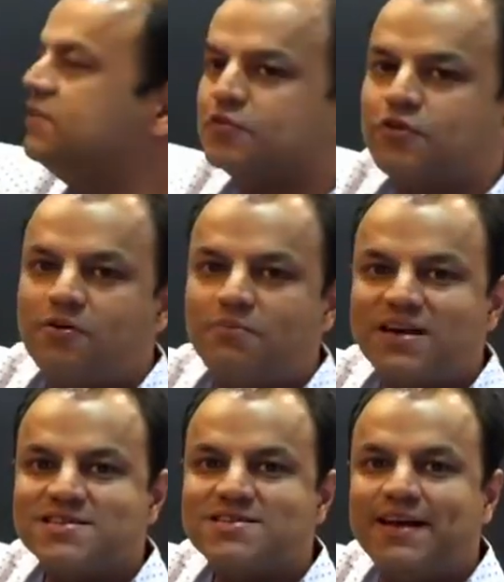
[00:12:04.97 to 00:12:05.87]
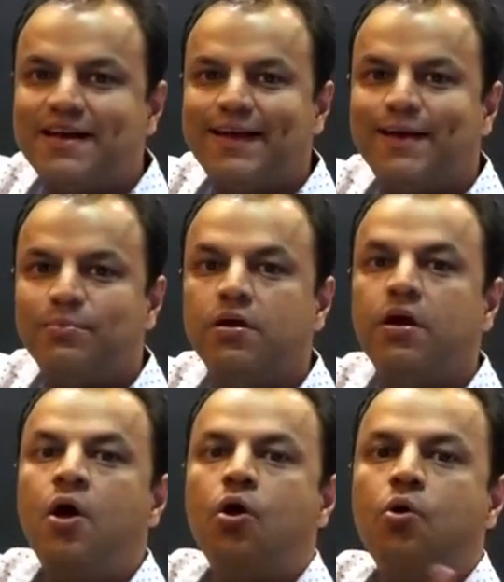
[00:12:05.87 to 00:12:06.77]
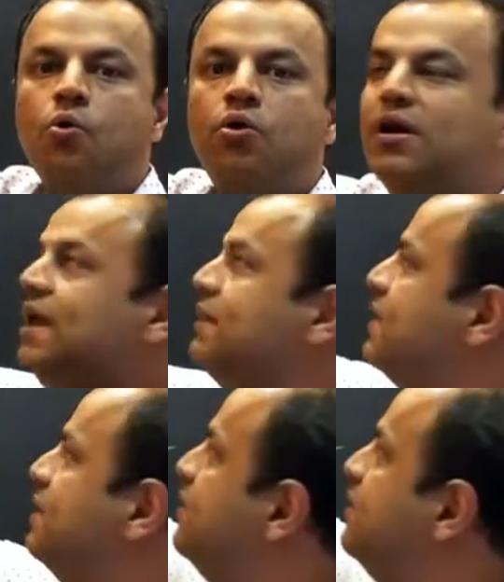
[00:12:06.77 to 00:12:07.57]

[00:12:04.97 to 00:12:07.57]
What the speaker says: is called mask set enable. Only when